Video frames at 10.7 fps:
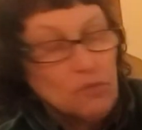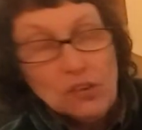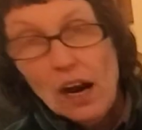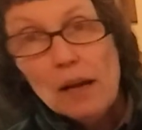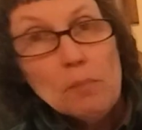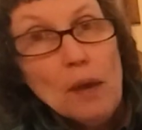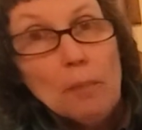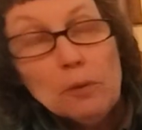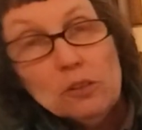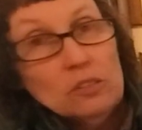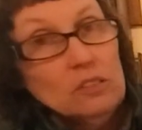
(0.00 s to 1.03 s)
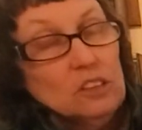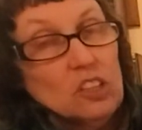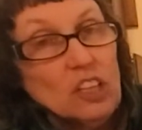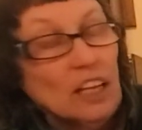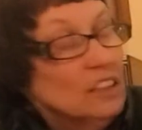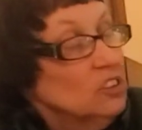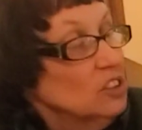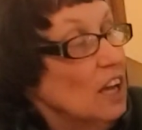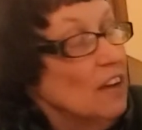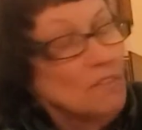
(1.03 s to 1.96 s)
Frying peppers are just like they
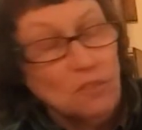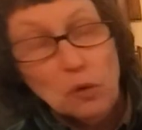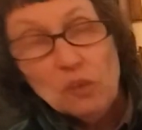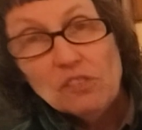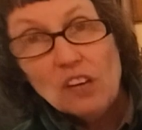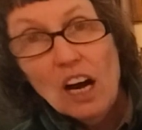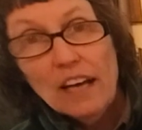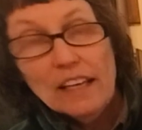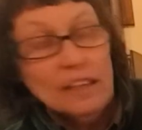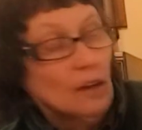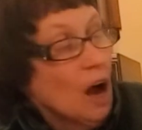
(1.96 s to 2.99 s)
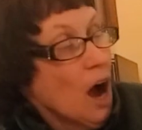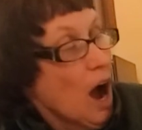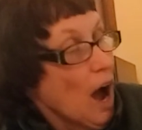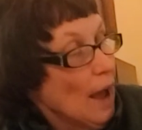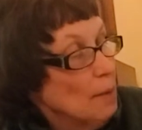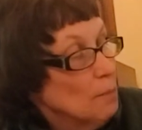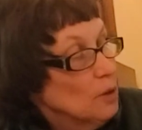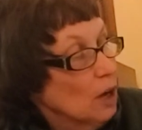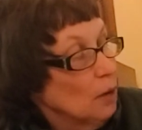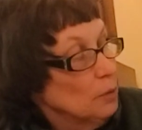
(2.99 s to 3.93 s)
say, for frying. I am
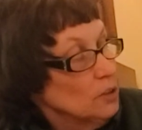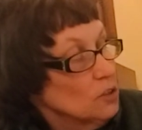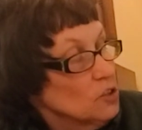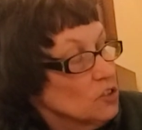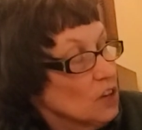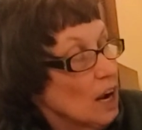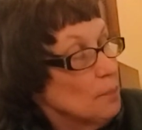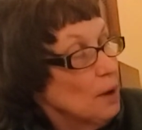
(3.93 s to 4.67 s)
going to try